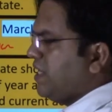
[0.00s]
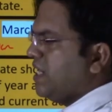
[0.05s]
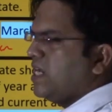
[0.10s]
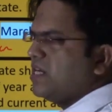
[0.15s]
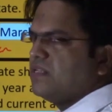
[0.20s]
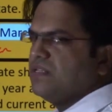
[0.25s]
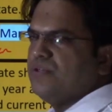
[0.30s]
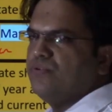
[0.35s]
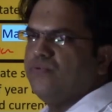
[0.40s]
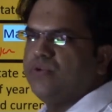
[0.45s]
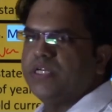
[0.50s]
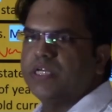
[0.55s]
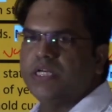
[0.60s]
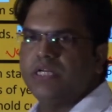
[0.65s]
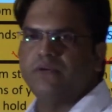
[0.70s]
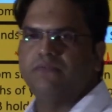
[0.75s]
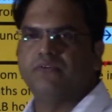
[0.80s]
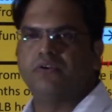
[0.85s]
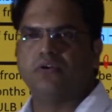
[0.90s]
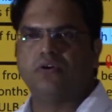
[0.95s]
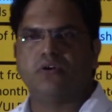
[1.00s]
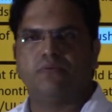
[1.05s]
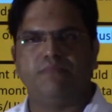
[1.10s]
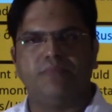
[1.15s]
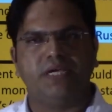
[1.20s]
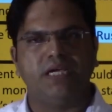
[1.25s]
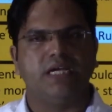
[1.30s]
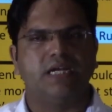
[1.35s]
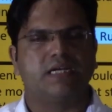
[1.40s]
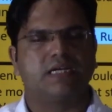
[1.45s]
it at the union level or
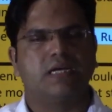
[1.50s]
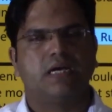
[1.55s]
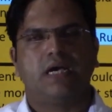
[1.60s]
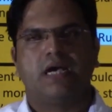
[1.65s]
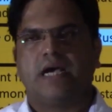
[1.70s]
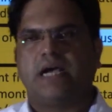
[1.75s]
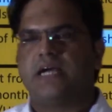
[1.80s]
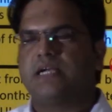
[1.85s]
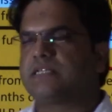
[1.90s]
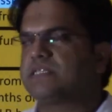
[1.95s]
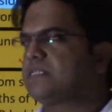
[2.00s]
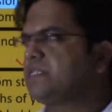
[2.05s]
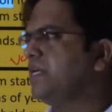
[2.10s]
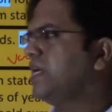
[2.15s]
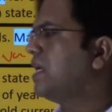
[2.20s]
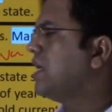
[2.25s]
be it at state